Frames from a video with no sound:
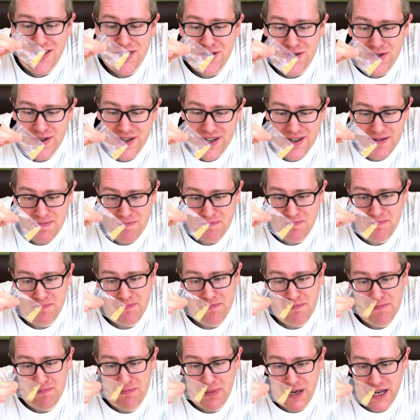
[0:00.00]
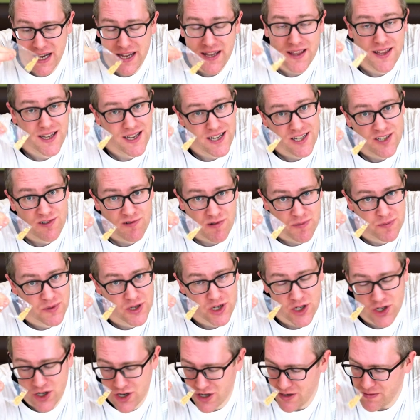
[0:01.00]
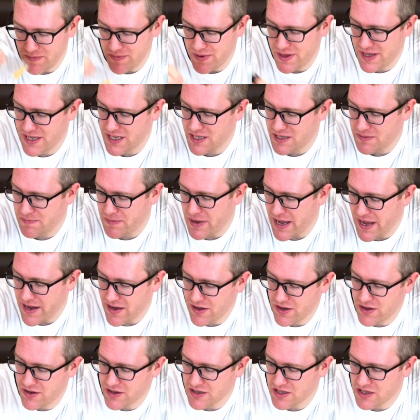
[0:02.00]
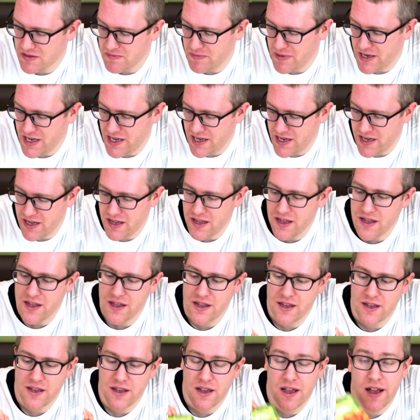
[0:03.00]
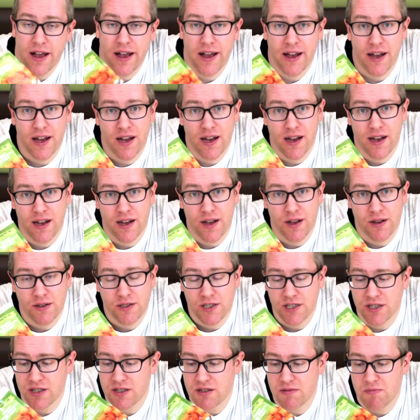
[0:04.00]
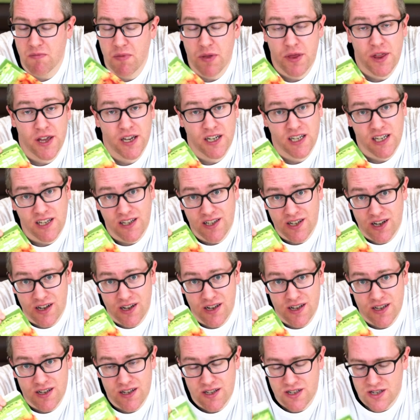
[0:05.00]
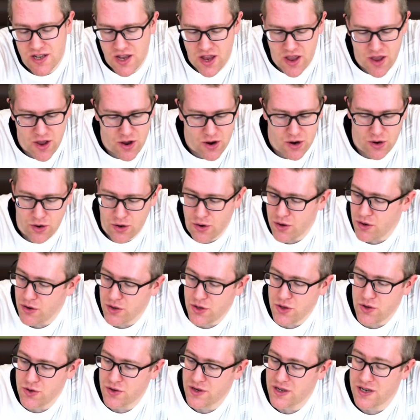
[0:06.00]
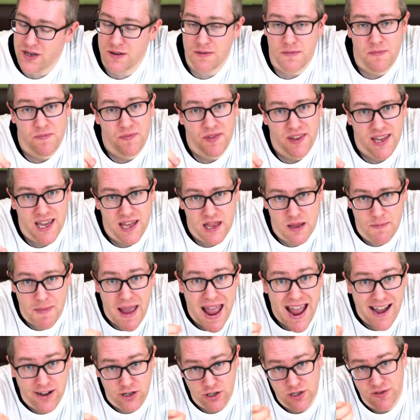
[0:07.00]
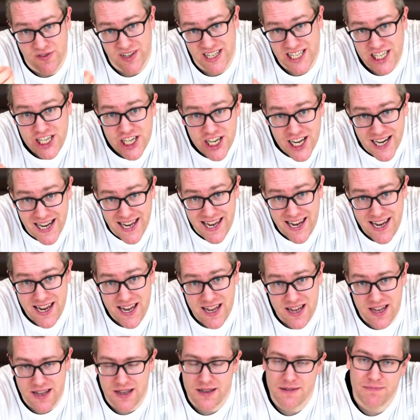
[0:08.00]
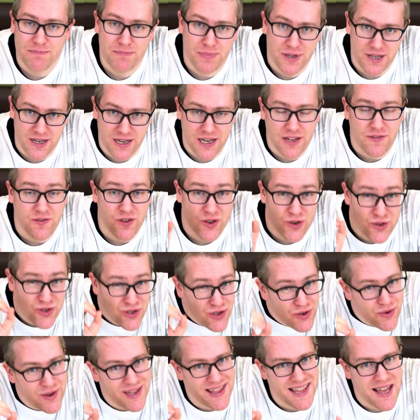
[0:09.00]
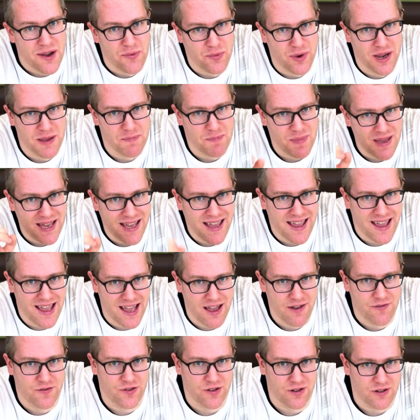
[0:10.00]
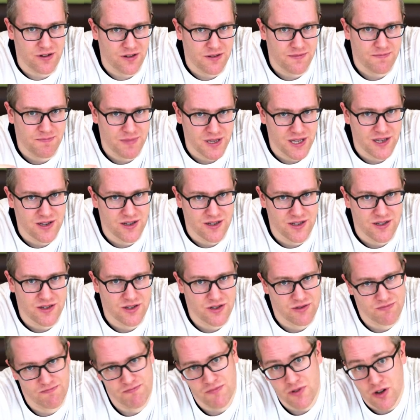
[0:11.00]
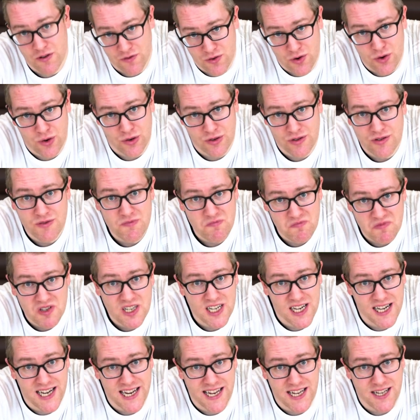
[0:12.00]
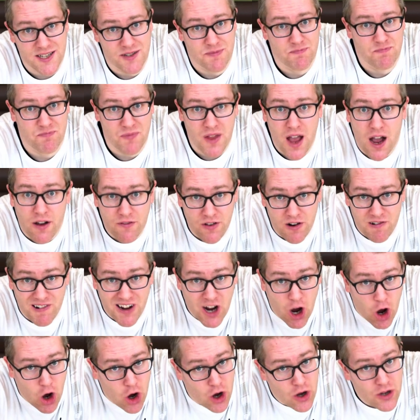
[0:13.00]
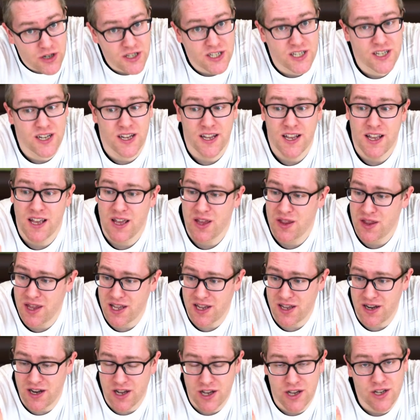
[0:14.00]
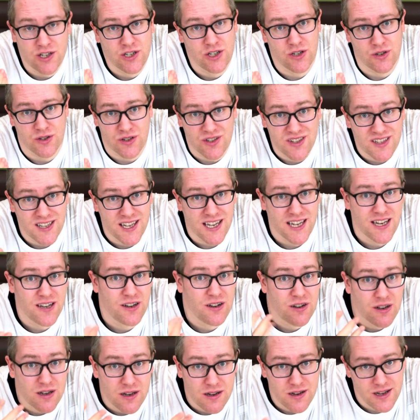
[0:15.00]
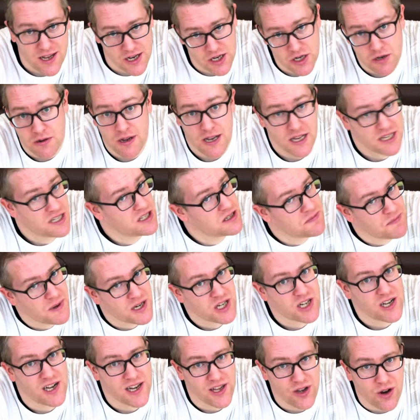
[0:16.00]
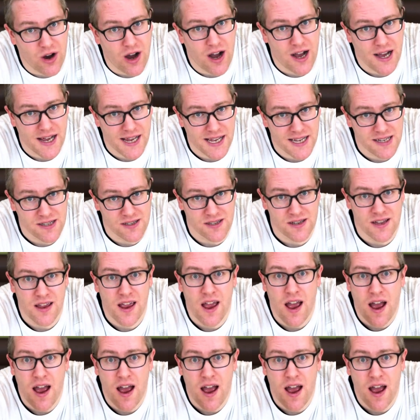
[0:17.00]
You can buy these from the shop. This pack cost me just $30, or you can get them out of a chili. But if you do it that way, be careful, because of course chilies are very hot. They can hurt your skin, and especially your eyes.